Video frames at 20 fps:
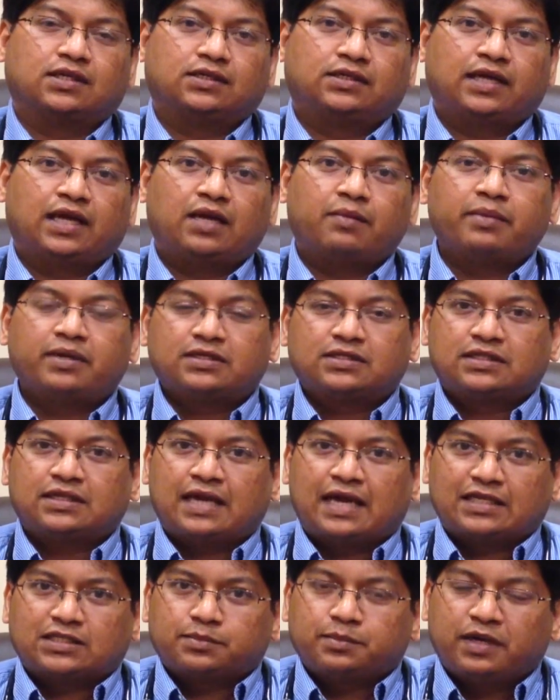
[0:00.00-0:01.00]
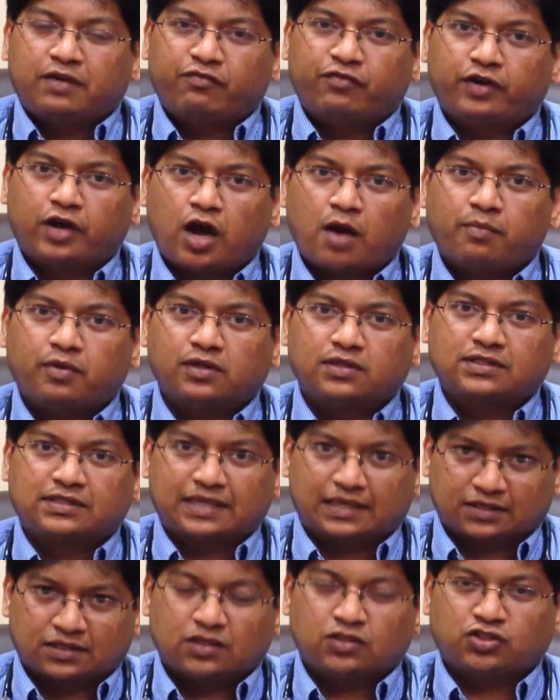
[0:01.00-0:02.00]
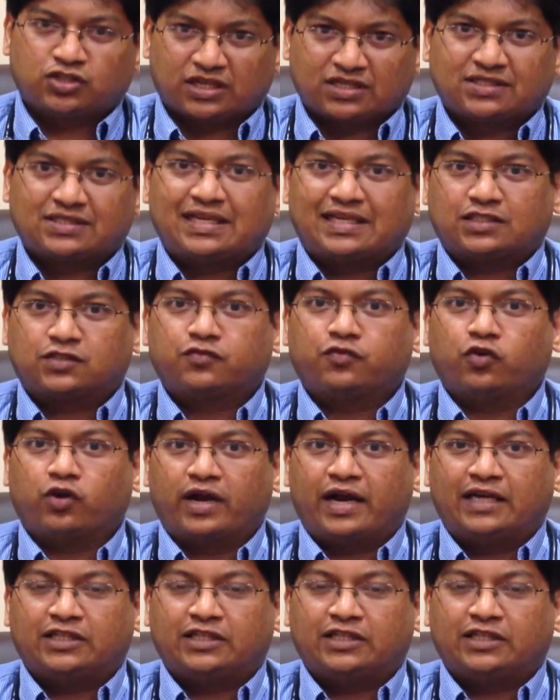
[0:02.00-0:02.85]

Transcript: telemedicine has been a phenomenal success for